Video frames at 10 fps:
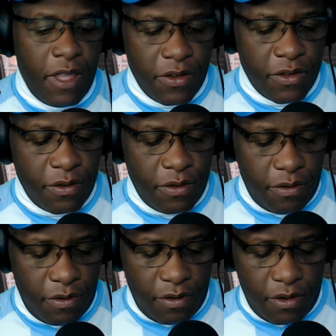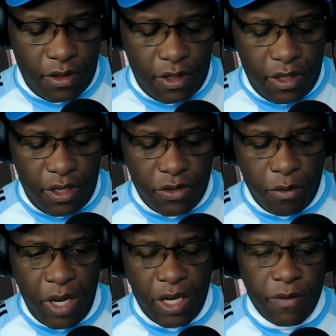This
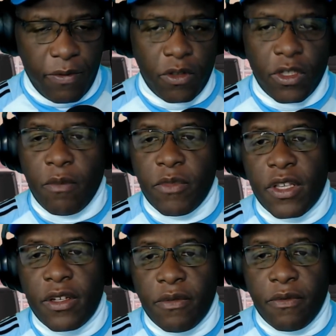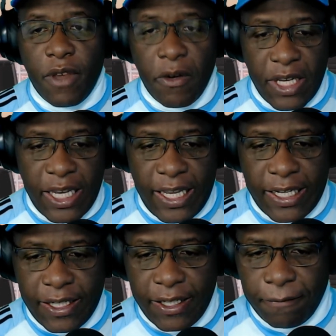condenser microphone comes in very
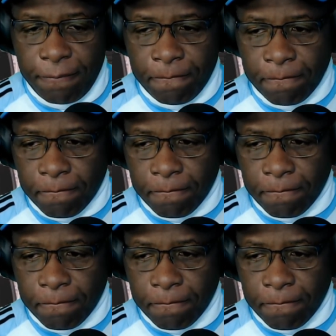handy.